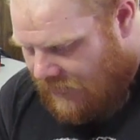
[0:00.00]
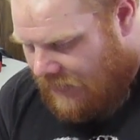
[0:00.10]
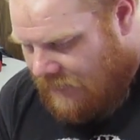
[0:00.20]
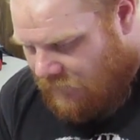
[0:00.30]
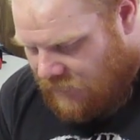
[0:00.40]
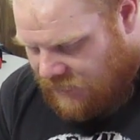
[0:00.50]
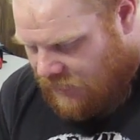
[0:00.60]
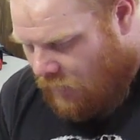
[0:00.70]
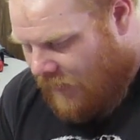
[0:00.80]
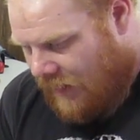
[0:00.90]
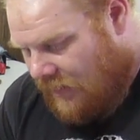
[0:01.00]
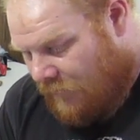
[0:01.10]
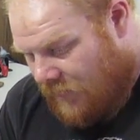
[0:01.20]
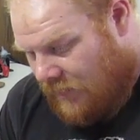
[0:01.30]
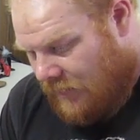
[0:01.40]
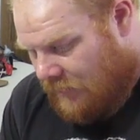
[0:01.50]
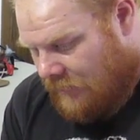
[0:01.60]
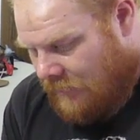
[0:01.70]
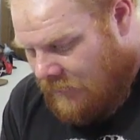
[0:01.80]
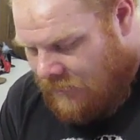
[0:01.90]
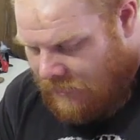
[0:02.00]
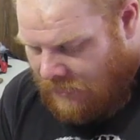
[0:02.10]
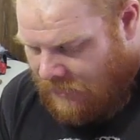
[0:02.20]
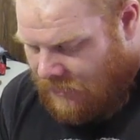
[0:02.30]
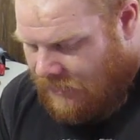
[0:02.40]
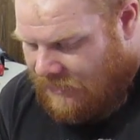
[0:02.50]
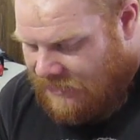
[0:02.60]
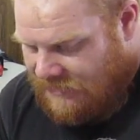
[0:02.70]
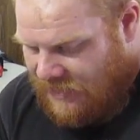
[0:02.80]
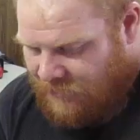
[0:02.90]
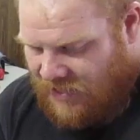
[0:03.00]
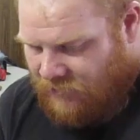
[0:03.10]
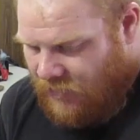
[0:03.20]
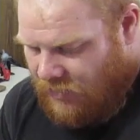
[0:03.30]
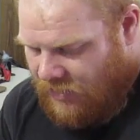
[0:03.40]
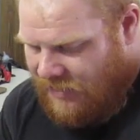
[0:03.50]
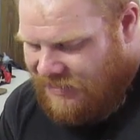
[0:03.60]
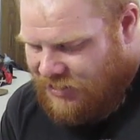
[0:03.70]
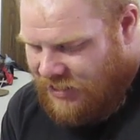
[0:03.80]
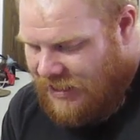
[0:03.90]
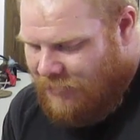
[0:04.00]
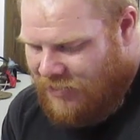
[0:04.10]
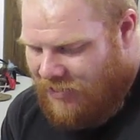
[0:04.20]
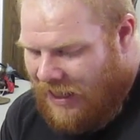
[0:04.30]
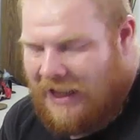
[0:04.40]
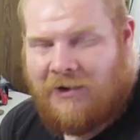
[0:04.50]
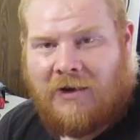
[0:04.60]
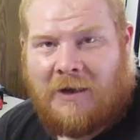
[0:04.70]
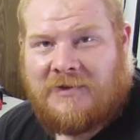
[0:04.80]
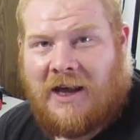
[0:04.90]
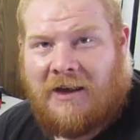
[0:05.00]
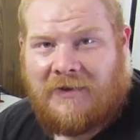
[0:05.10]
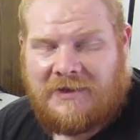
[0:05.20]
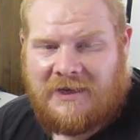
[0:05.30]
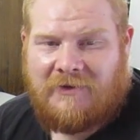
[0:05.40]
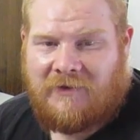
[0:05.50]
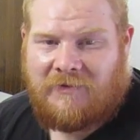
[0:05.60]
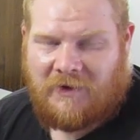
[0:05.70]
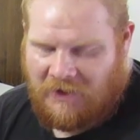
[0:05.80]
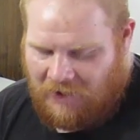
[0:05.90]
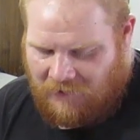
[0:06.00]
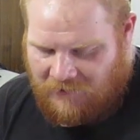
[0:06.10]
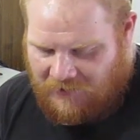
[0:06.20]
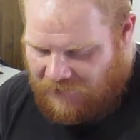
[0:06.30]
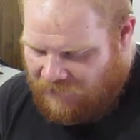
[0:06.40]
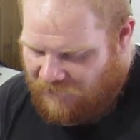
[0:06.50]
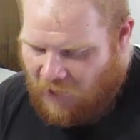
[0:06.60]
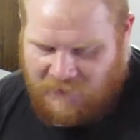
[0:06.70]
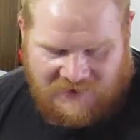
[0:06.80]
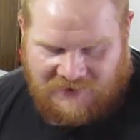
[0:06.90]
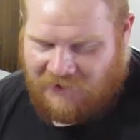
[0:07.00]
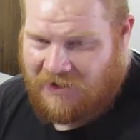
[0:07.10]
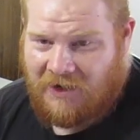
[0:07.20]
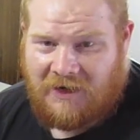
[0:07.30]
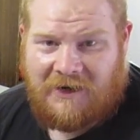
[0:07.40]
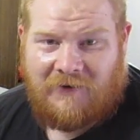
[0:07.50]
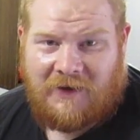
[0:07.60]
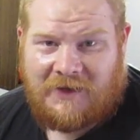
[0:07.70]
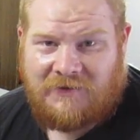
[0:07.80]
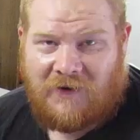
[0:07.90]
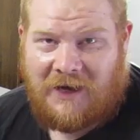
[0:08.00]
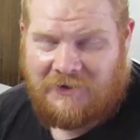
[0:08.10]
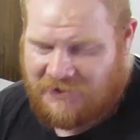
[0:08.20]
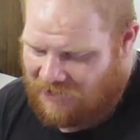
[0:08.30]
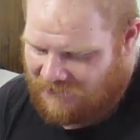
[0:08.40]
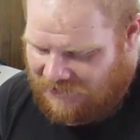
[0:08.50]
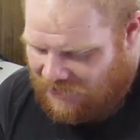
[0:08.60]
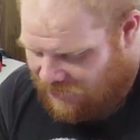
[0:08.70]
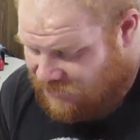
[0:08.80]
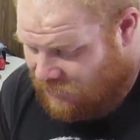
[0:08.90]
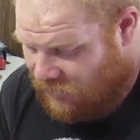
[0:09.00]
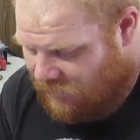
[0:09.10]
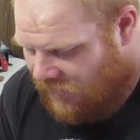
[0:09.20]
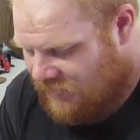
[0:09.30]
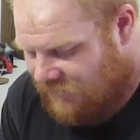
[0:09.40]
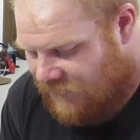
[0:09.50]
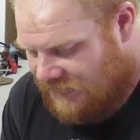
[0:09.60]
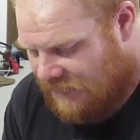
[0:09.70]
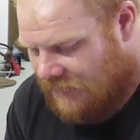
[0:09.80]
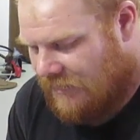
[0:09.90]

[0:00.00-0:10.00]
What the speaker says: And then we'll just go back up on, get this taped on real good. It's shitty when your handle comes off, because even if your foam is still good and everything's fine, you still have to tear your sword apart to fix it.